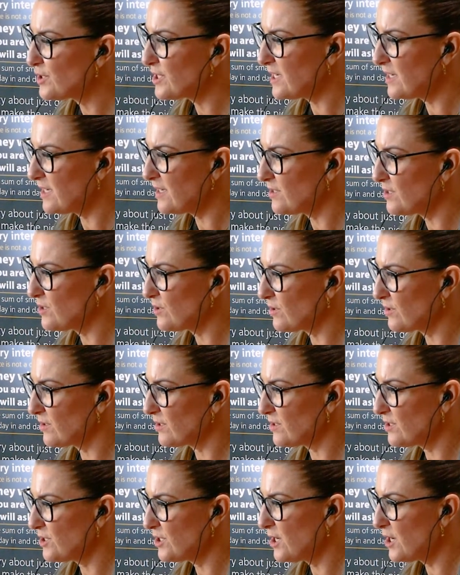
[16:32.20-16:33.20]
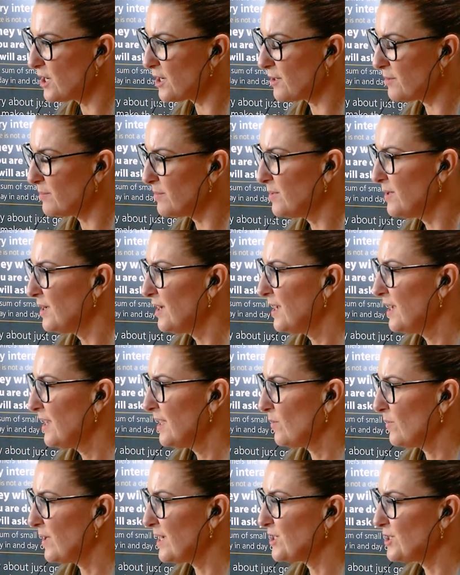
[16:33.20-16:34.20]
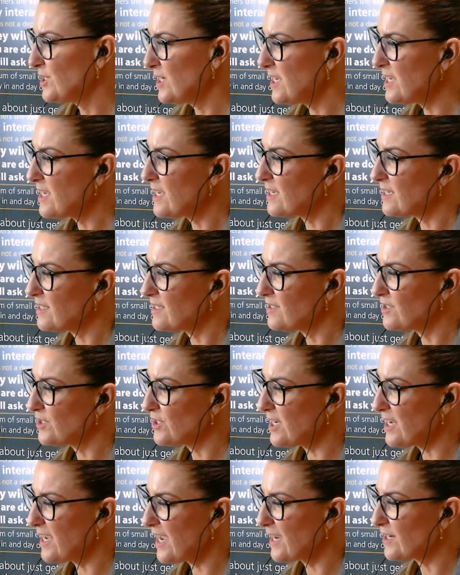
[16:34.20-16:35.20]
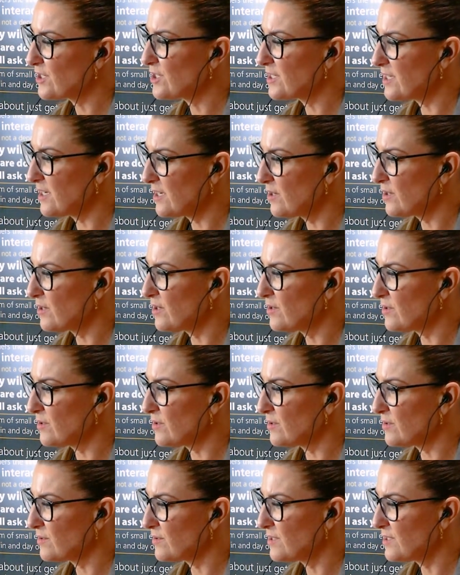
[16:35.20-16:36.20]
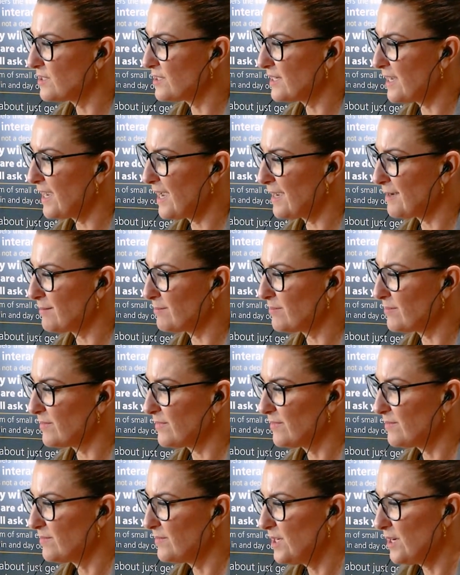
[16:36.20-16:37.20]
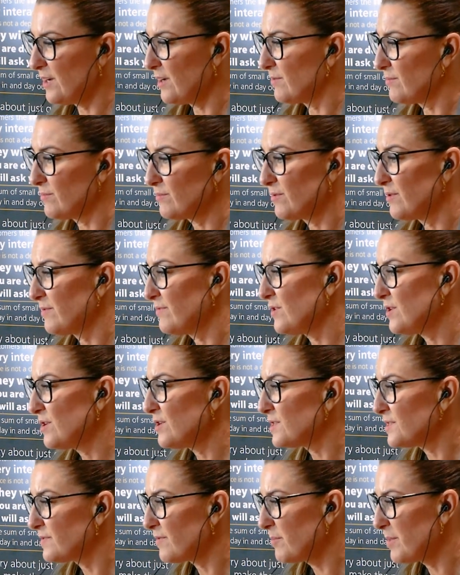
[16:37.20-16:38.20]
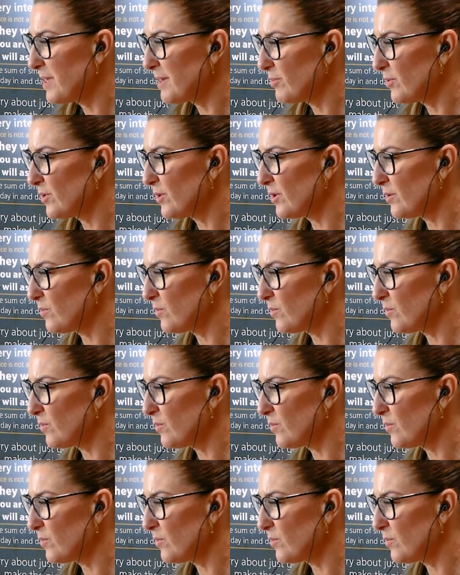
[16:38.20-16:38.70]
she took the job where she is, she actually Googled, reviews for people who